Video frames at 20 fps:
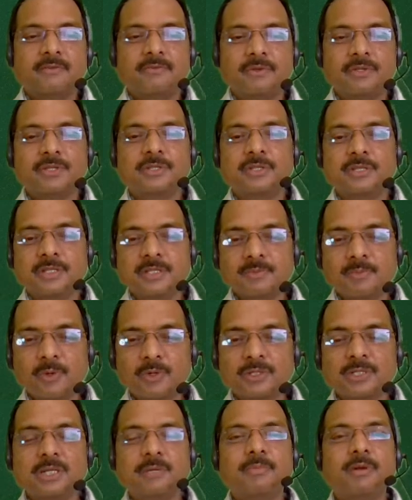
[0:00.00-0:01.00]
which is
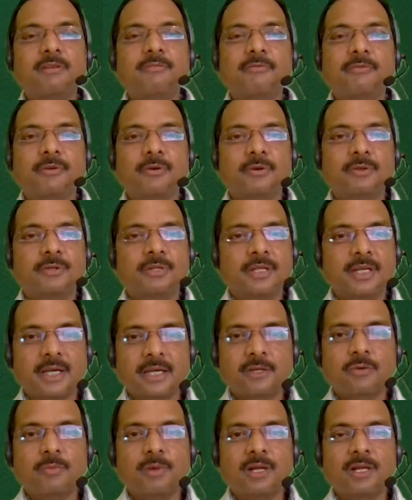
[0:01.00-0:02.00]
responsible for the
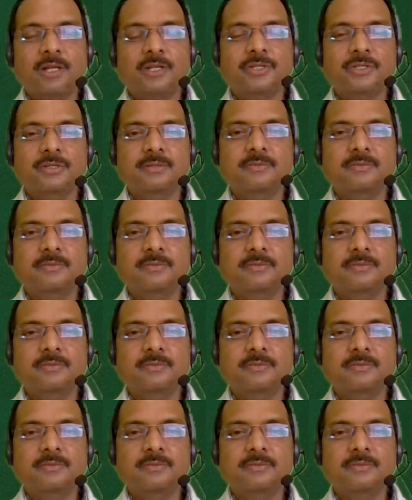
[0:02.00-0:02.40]
accumulation.